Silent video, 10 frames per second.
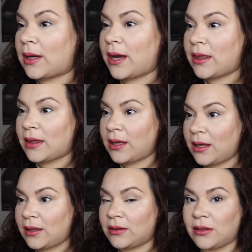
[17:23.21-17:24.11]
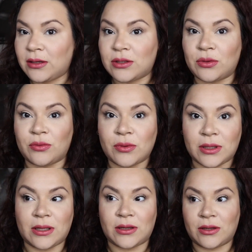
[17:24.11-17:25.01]
I think it looks
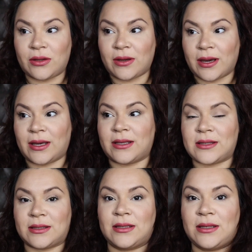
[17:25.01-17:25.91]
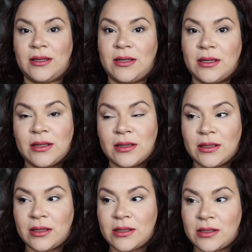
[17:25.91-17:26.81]
really good, you guys.
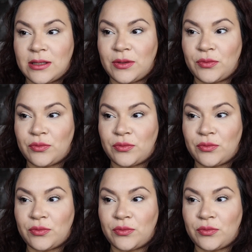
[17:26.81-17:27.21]
Let's see.